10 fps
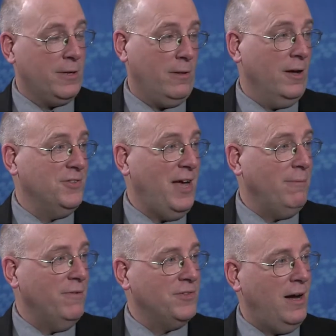It's been a long
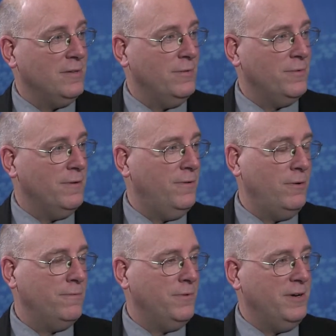time. We've talked over the
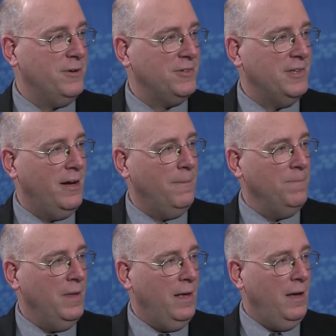phone for years now.
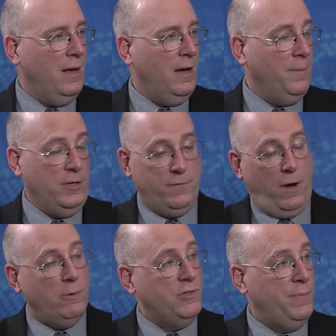Um, and you've
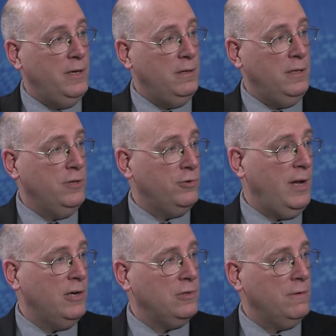always been an
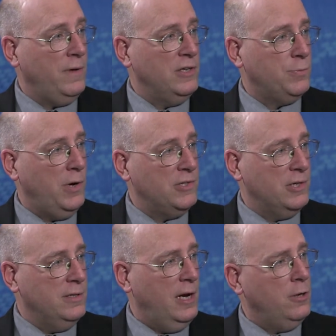international vice
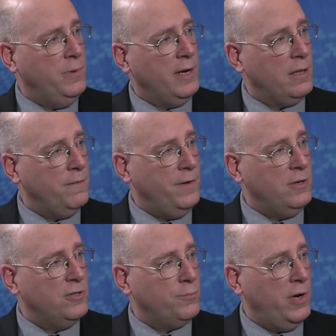president. Now you're being
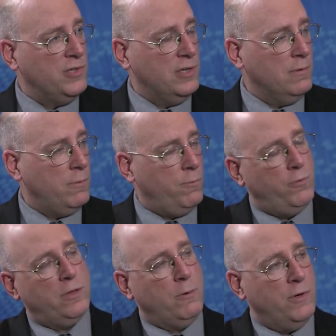elevated to president.
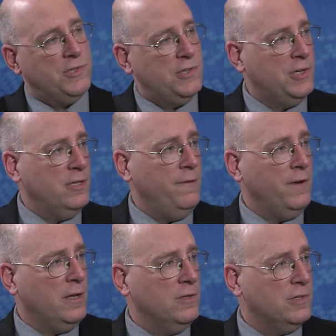Really, what's the
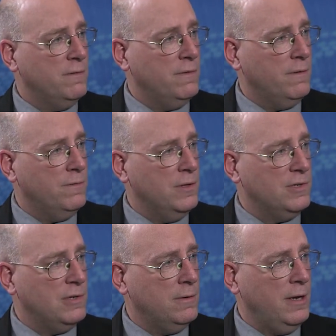significance of, of
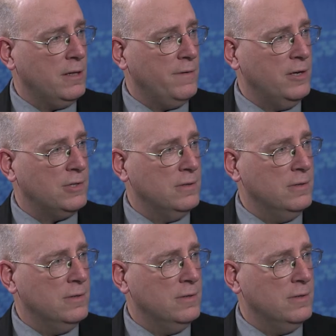this uh, elevation?